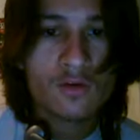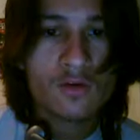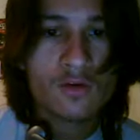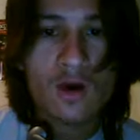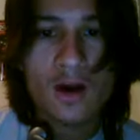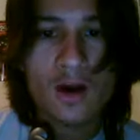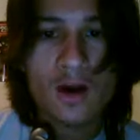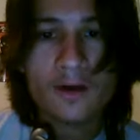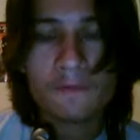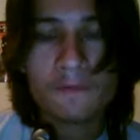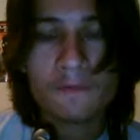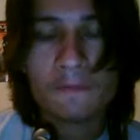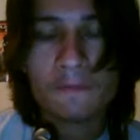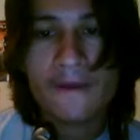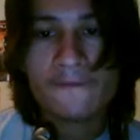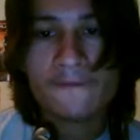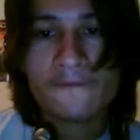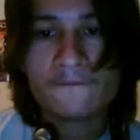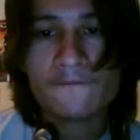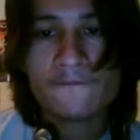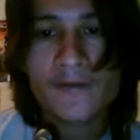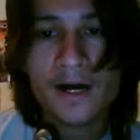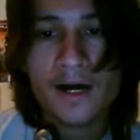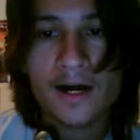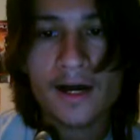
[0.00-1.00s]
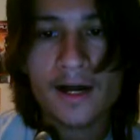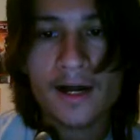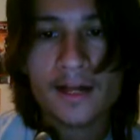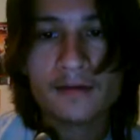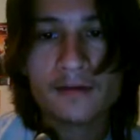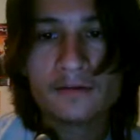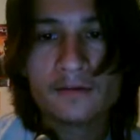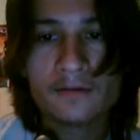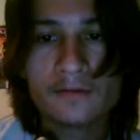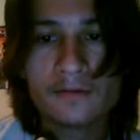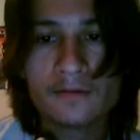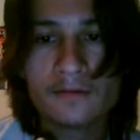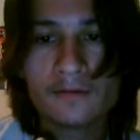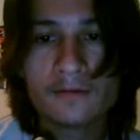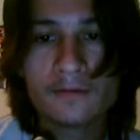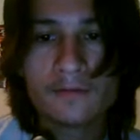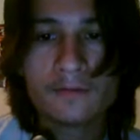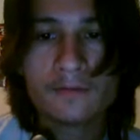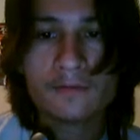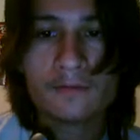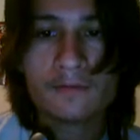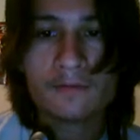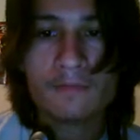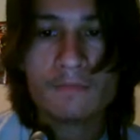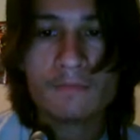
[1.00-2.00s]
Required to pay a fine.
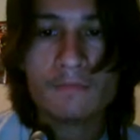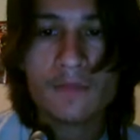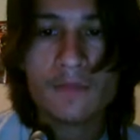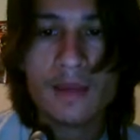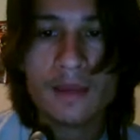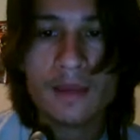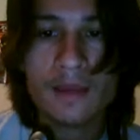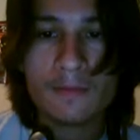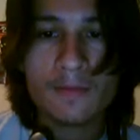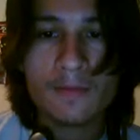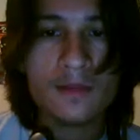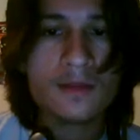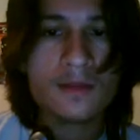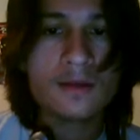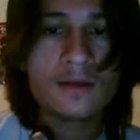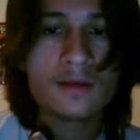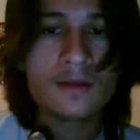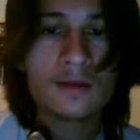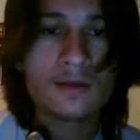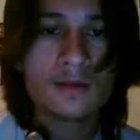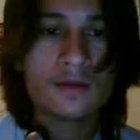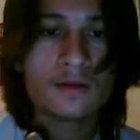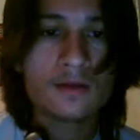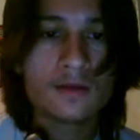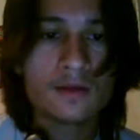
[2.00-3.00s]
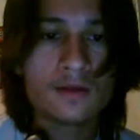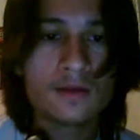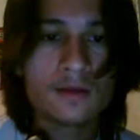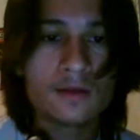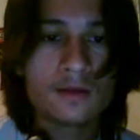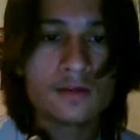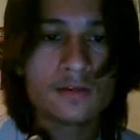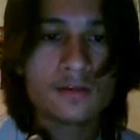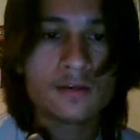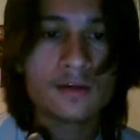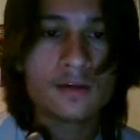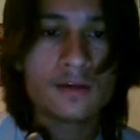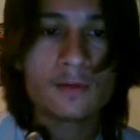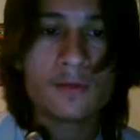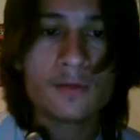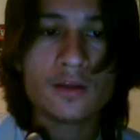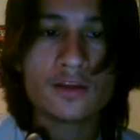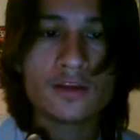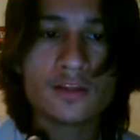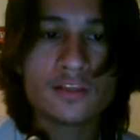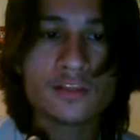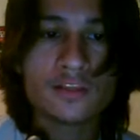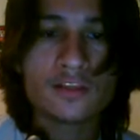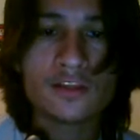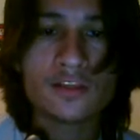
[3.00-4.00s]
Maybe.
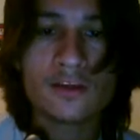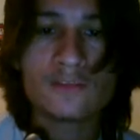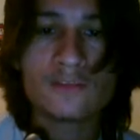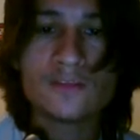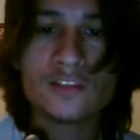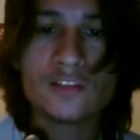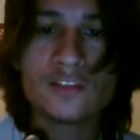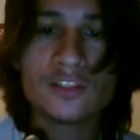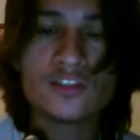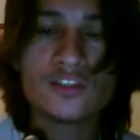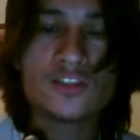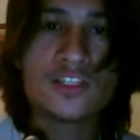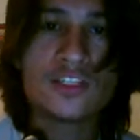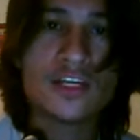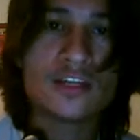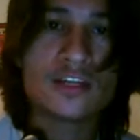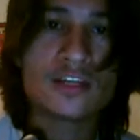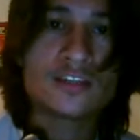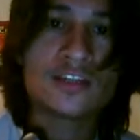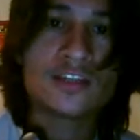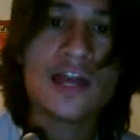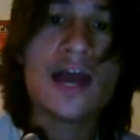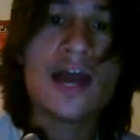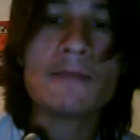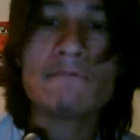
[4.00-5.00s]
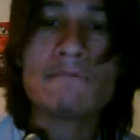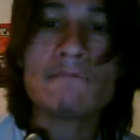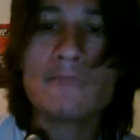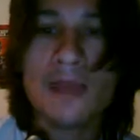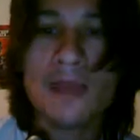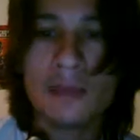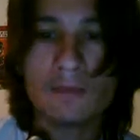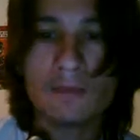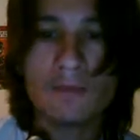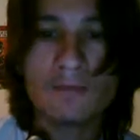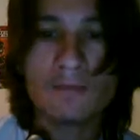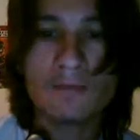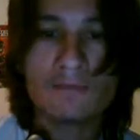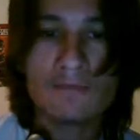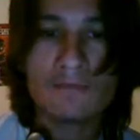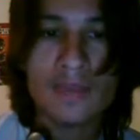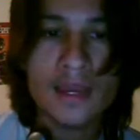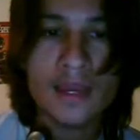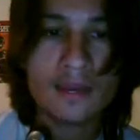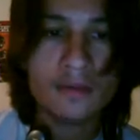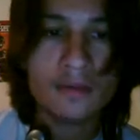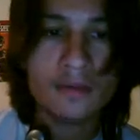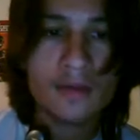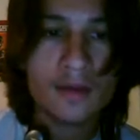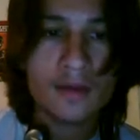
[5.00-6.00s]
Community service and jail time.
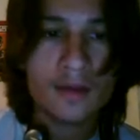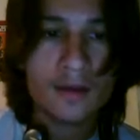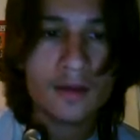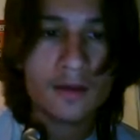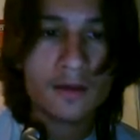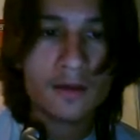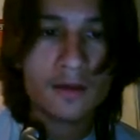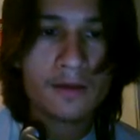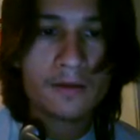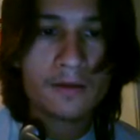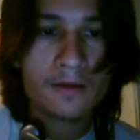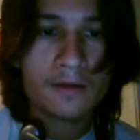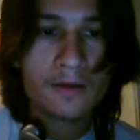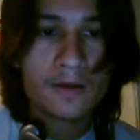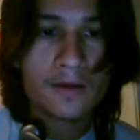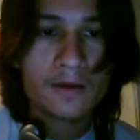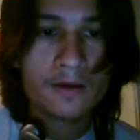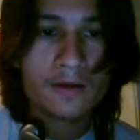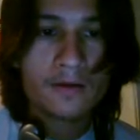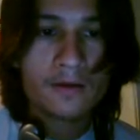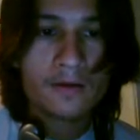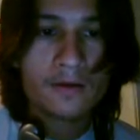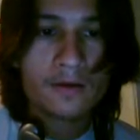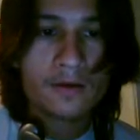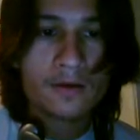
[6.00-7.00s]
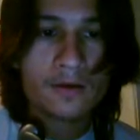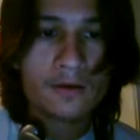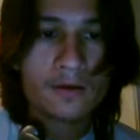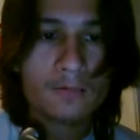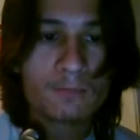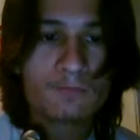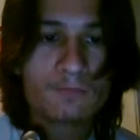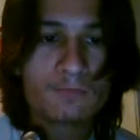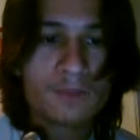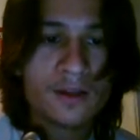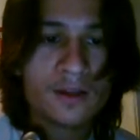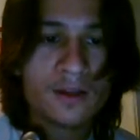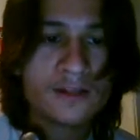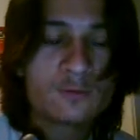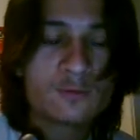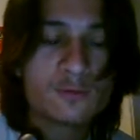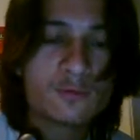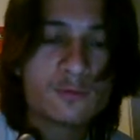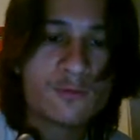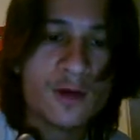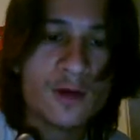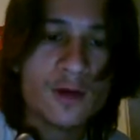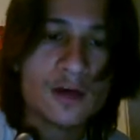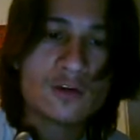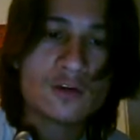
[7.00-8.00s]
Maybe. Police
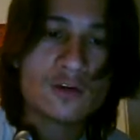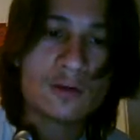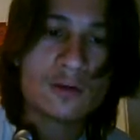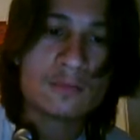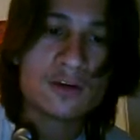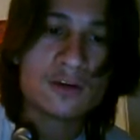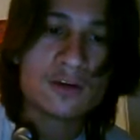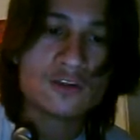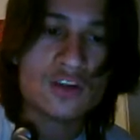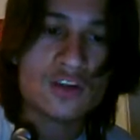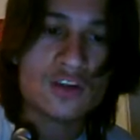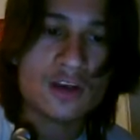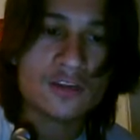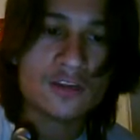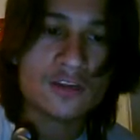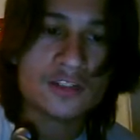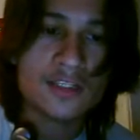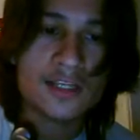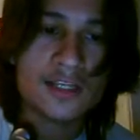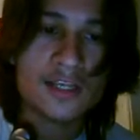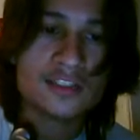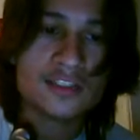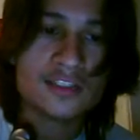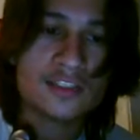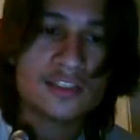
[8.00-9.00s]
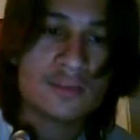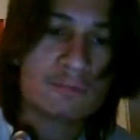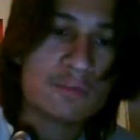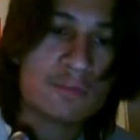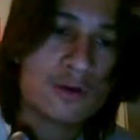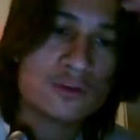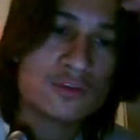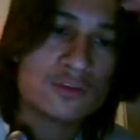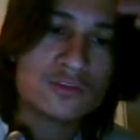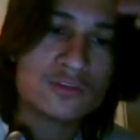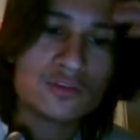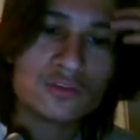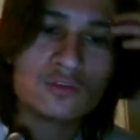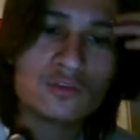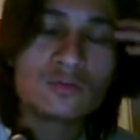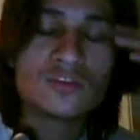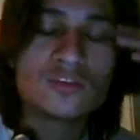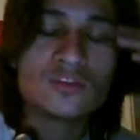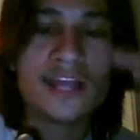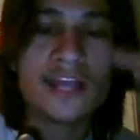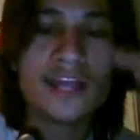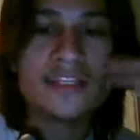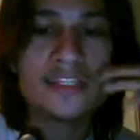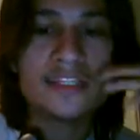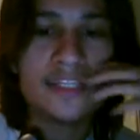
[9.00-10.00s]
would file criminal charges against the person
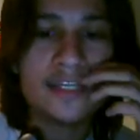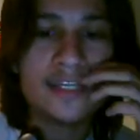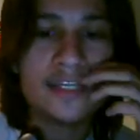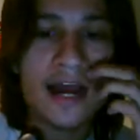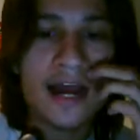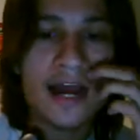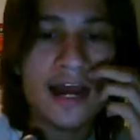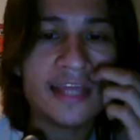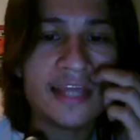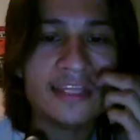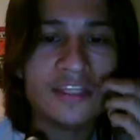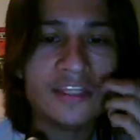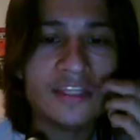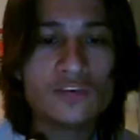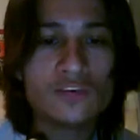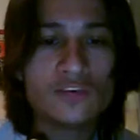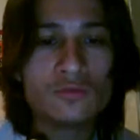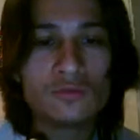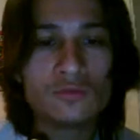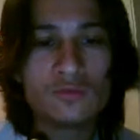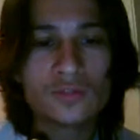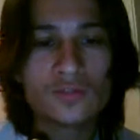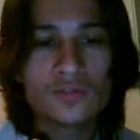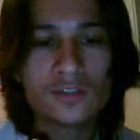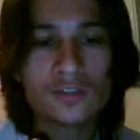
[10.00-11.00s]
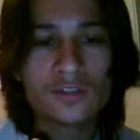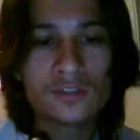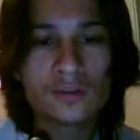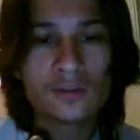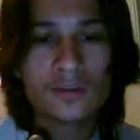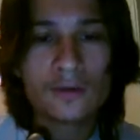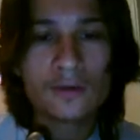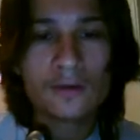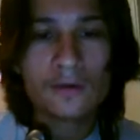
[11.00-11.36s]
whose ID I used.